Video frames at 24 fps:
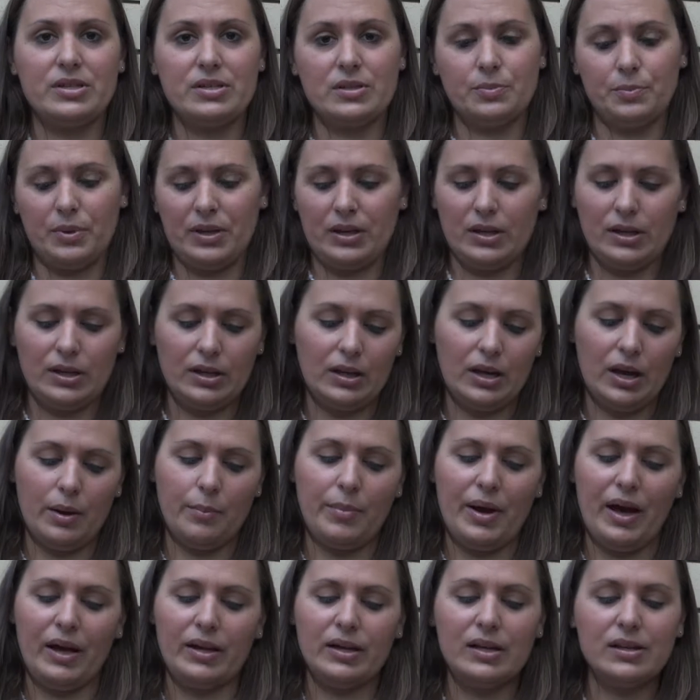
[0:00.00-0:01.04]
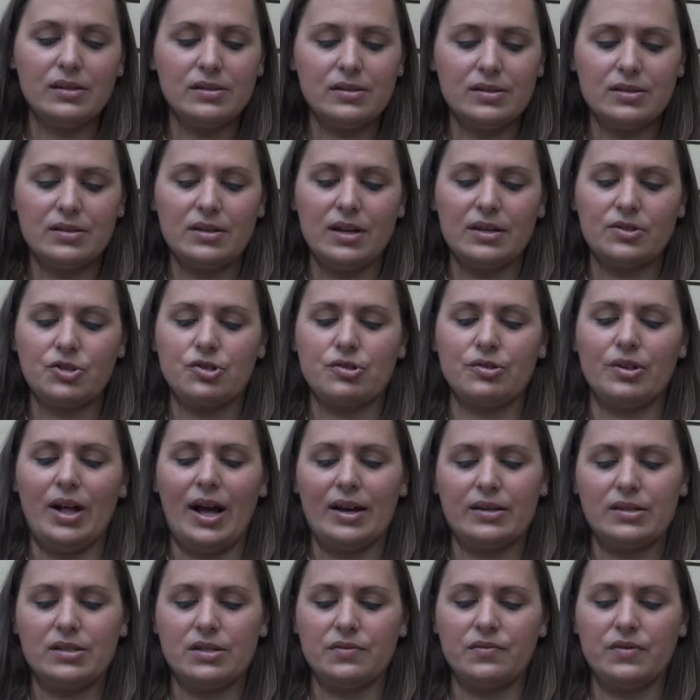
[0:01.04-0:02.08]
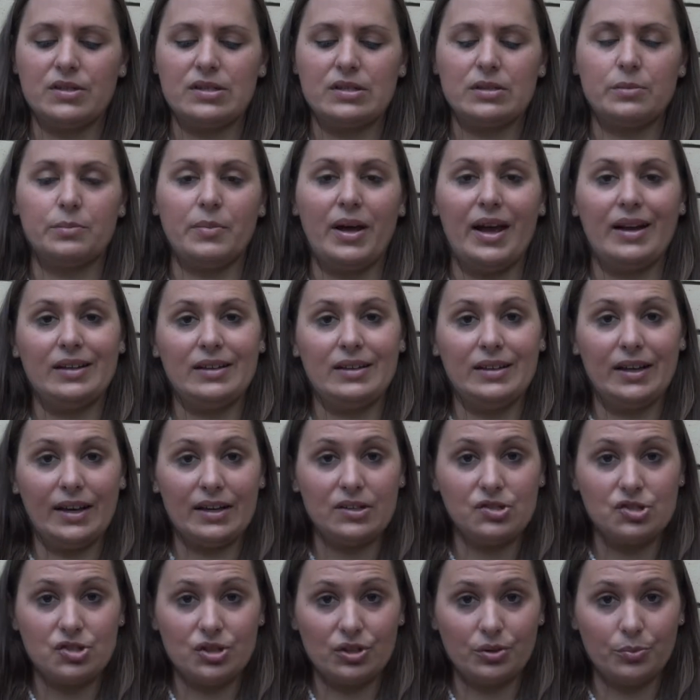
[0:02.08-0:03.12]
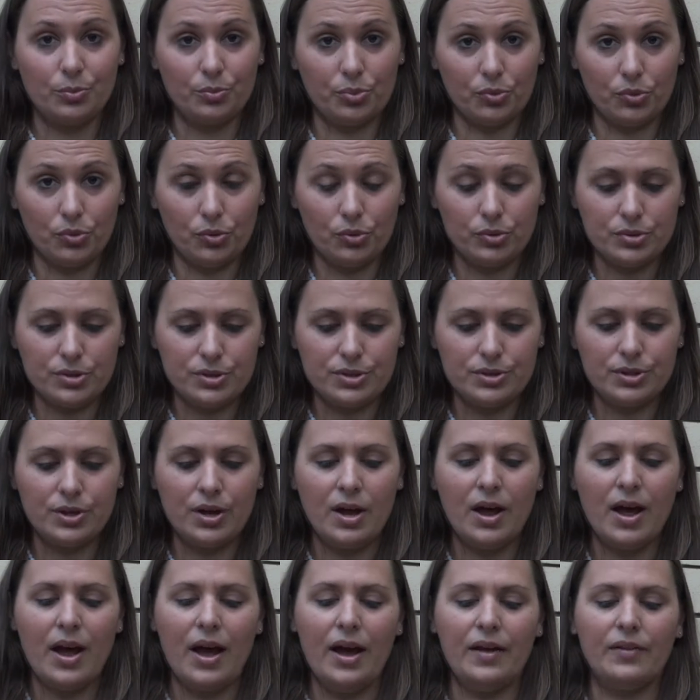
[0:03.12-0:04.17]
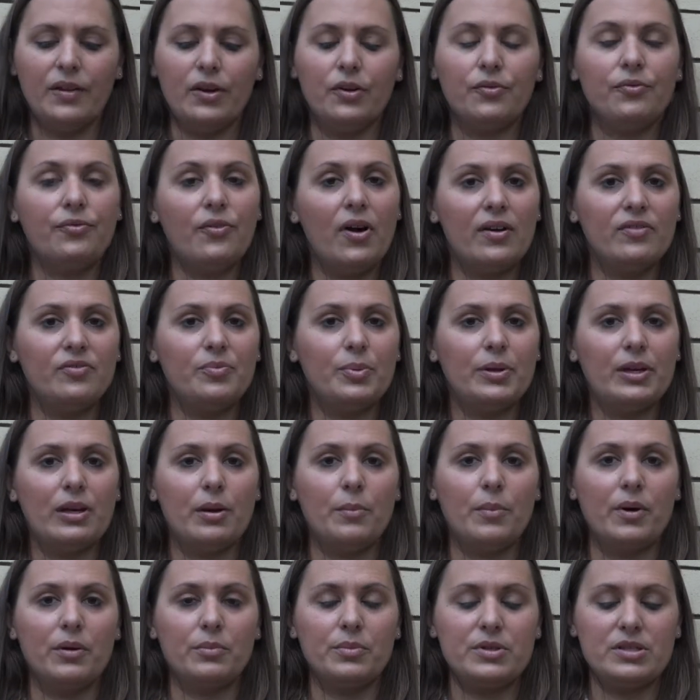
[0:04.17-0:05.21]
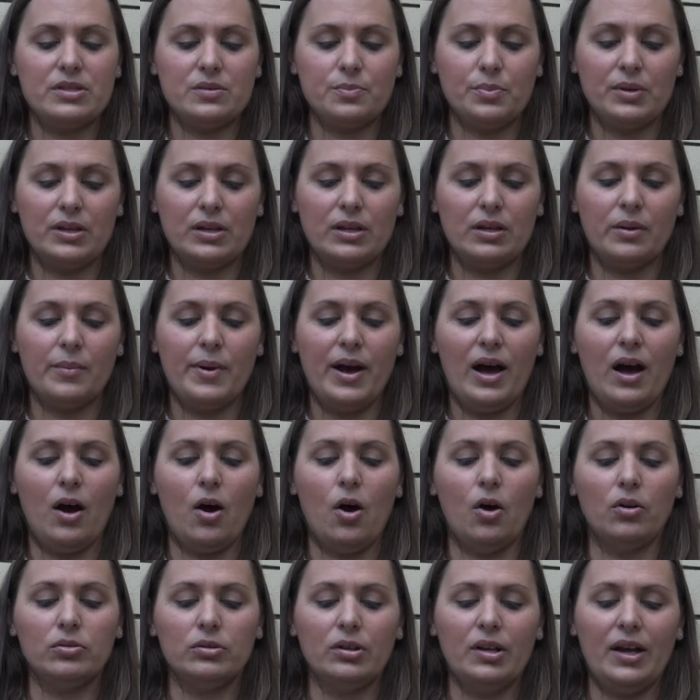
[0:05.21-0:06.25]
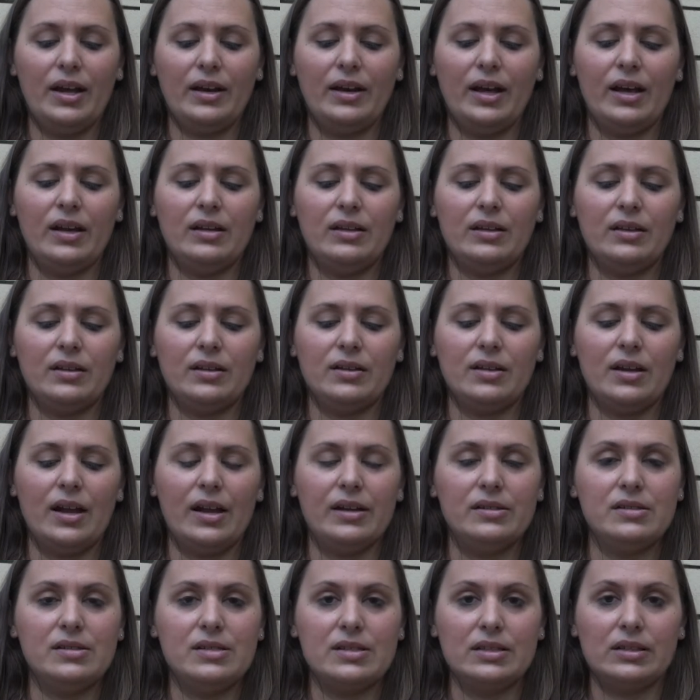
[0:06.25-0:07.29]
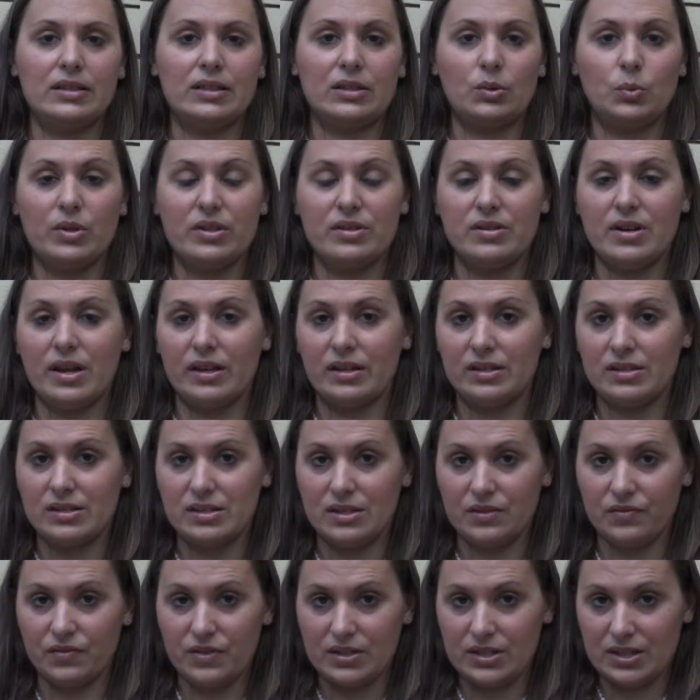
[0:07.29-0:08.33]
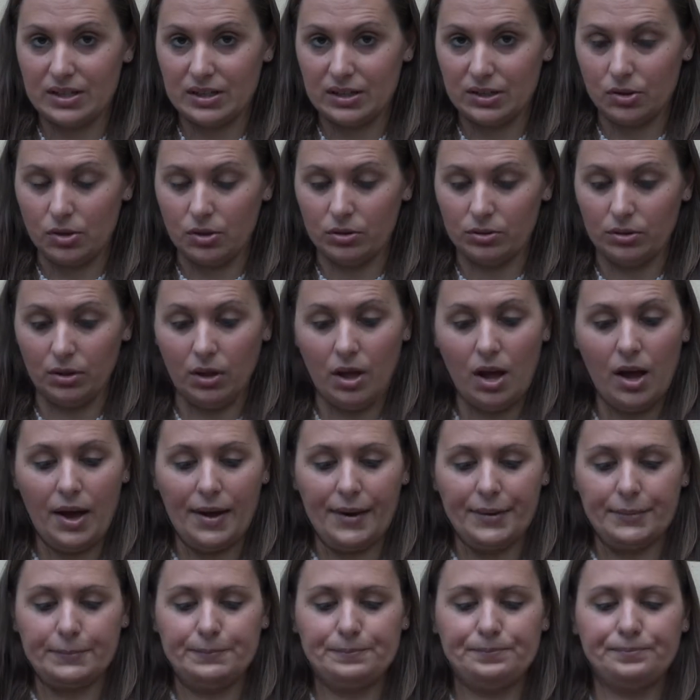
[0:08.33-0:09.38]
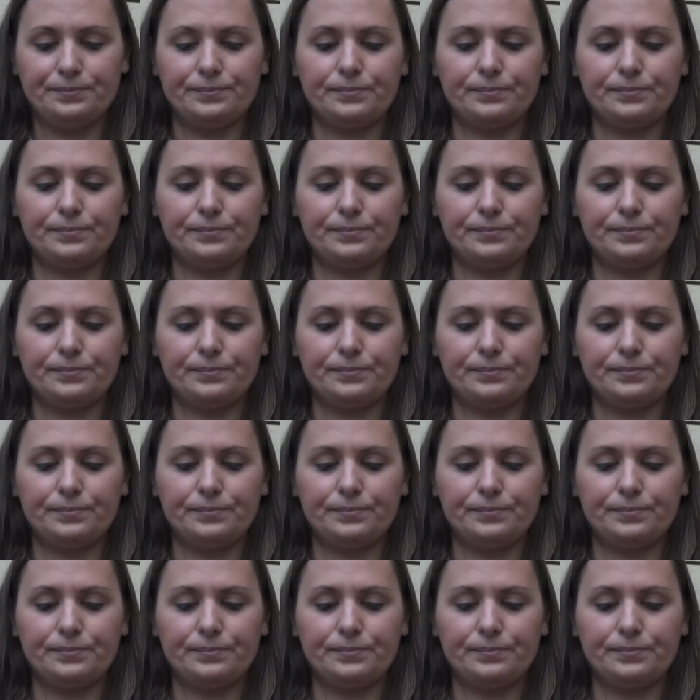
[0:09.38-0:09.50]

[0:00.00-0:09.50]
speaking about international activism and engaging abroad, and then at 5 p.m. I'll be speaking about online etiquette and dealing with negativity online.